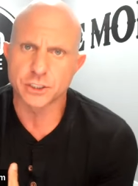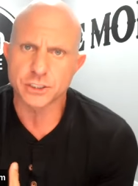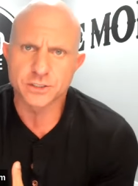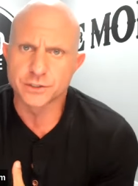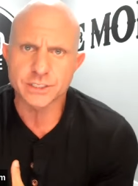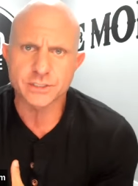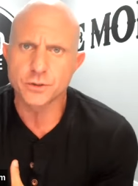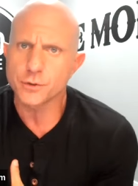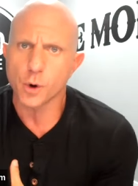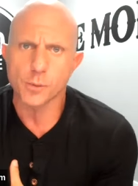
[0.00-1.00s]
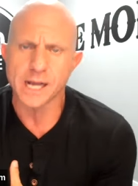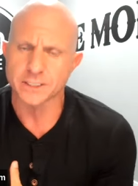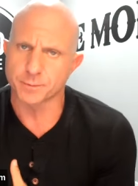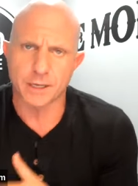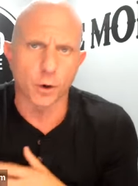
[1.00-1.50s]
just just do your
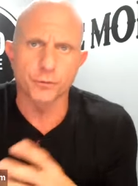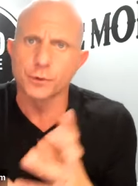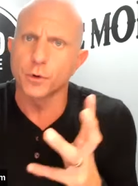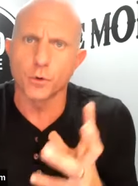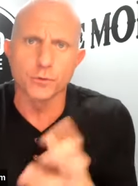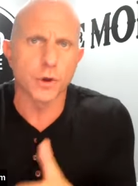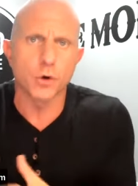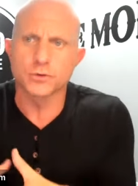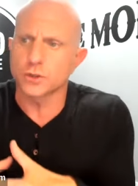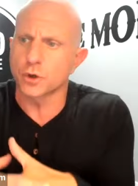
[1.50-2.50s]
best, man. Go through your old notes,